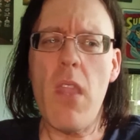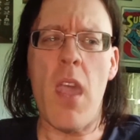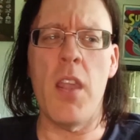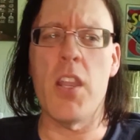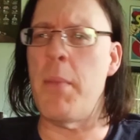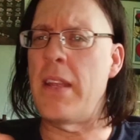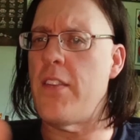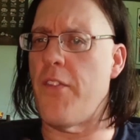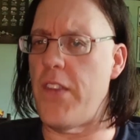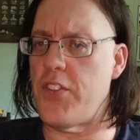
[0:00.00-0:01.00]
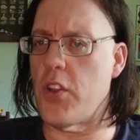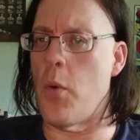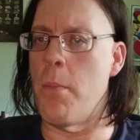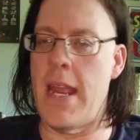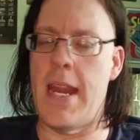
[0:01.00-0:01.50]
coming to physical
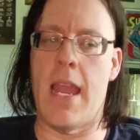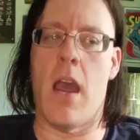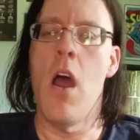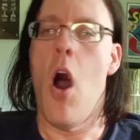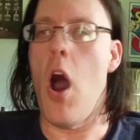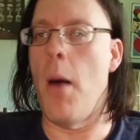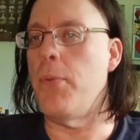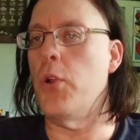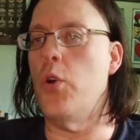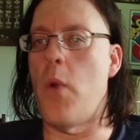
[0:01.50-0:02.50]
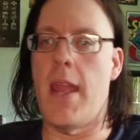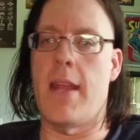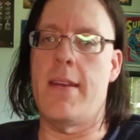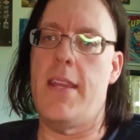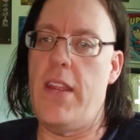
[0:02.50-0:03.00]
media on Blu-ray
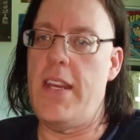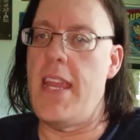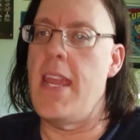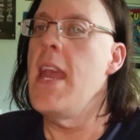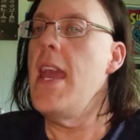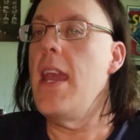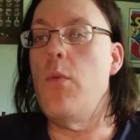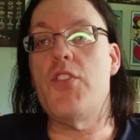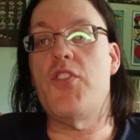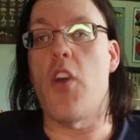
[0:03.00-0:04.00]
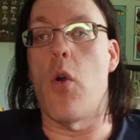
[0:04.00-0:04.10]
and DVD, it was so